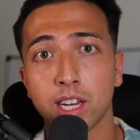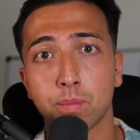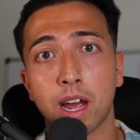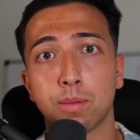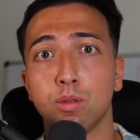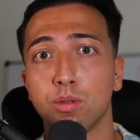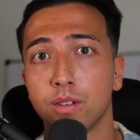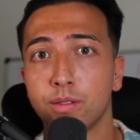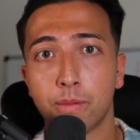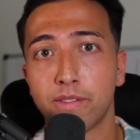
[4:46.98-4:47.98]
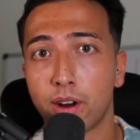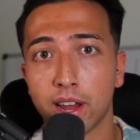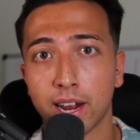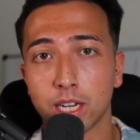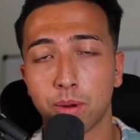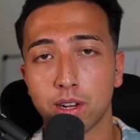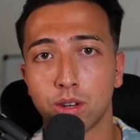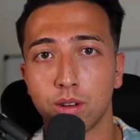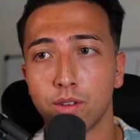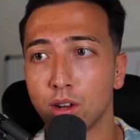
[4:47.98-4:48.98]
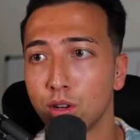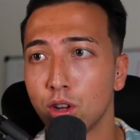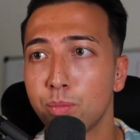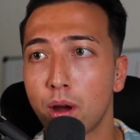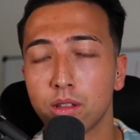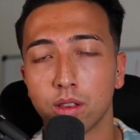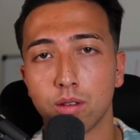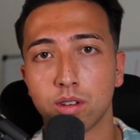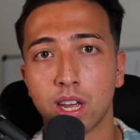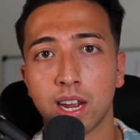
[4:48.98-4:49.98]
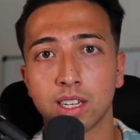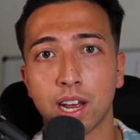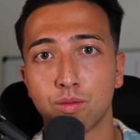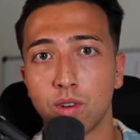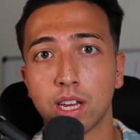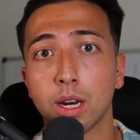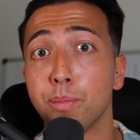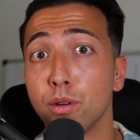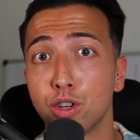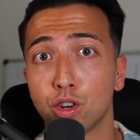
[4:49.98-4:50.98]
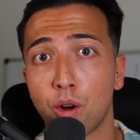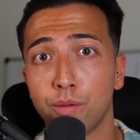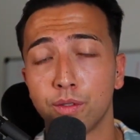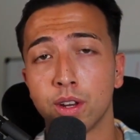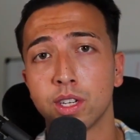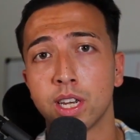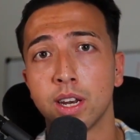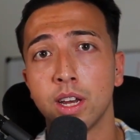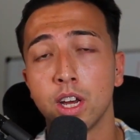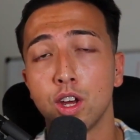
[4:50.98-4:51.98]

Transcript: aspect but also from a fighting aspect too if you can do both of those things that's really going to boost your confidence in